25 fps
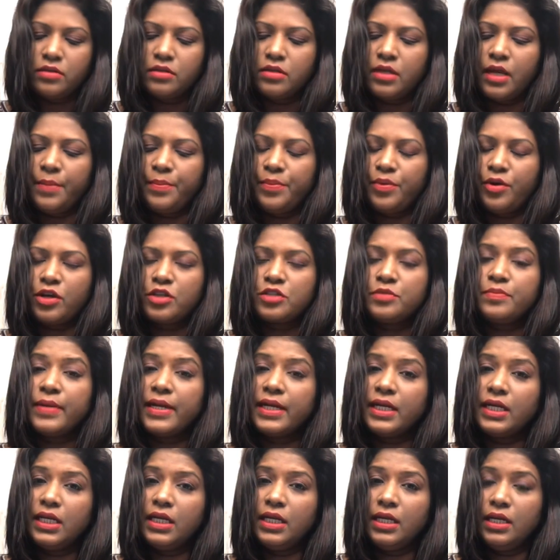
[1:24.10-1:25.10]

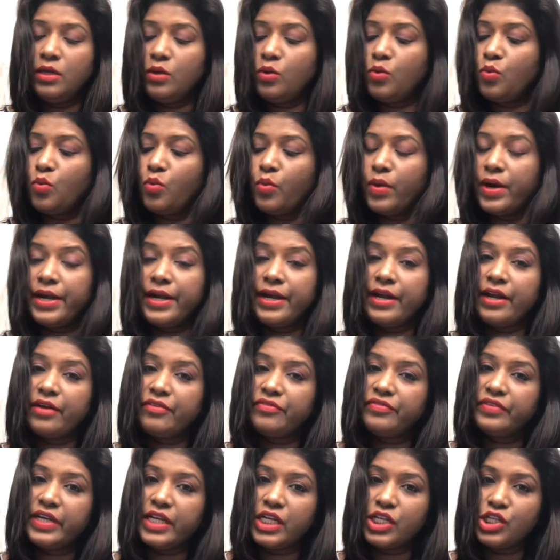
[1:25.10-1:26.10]
approximately 1.5
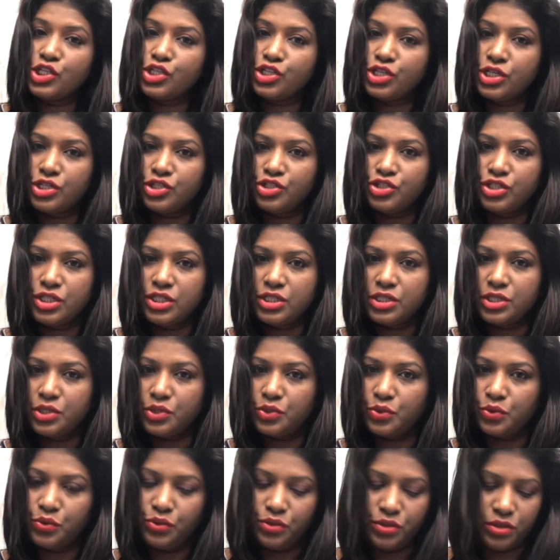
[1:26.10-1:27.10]
inch ginger
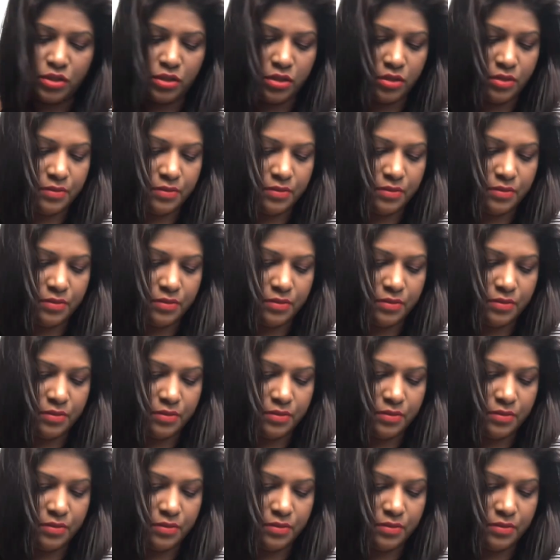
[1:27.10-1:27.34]
root,